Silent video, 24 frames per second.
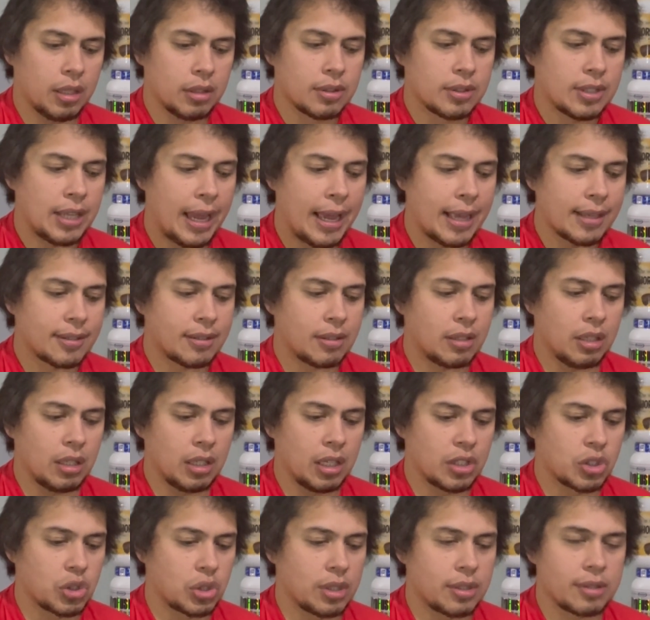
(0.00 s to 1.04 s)
testing.
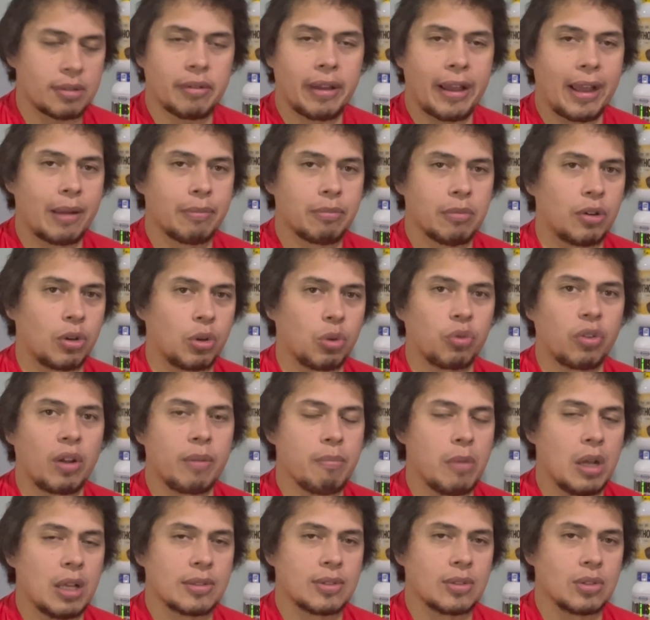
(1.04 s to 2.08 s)
It's just Earth-Fed
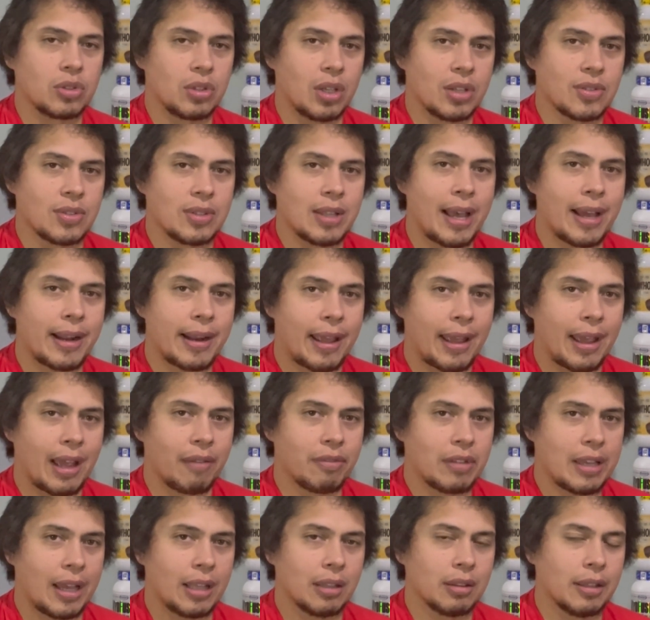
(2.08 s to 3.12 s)
Muscle does not have
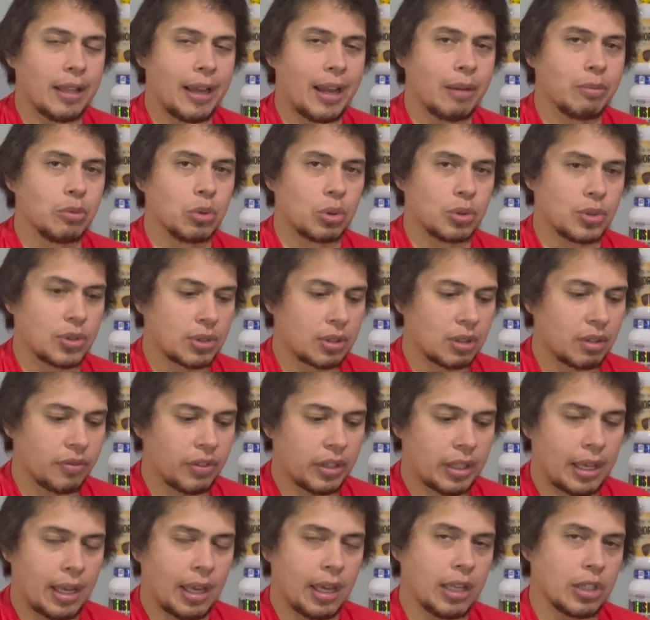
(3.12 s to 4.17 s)
that Labdoor
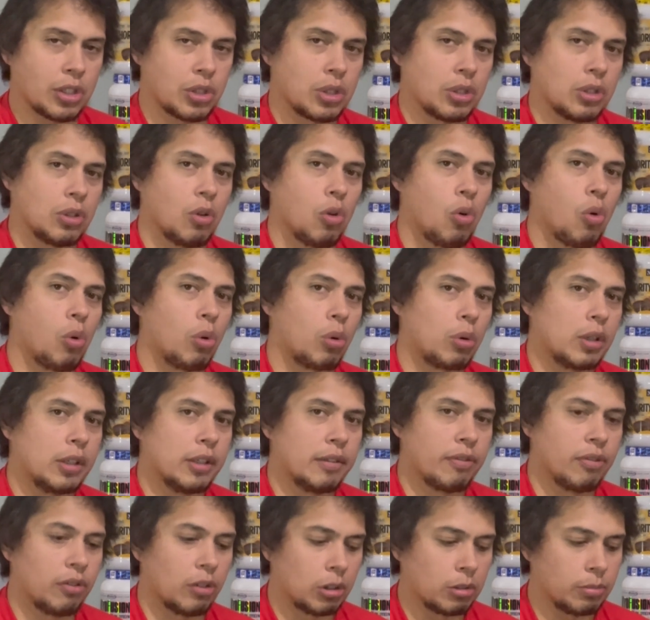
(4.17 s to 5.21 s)
certification or
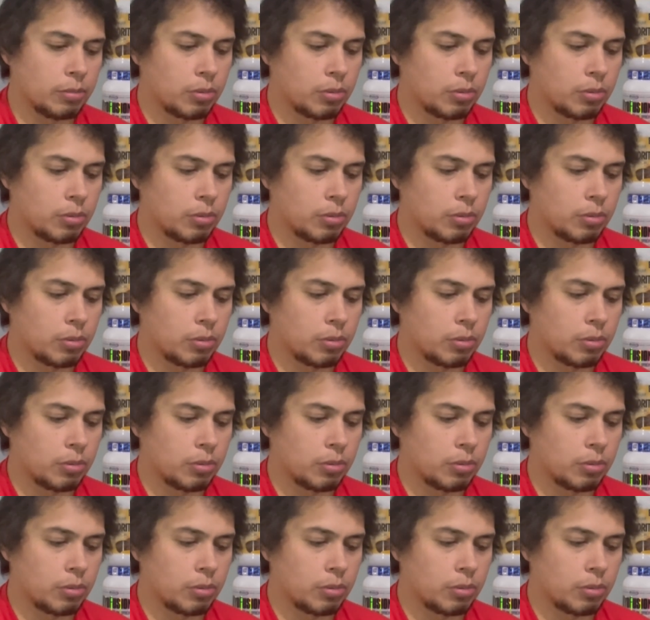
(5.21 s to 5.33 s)
Informed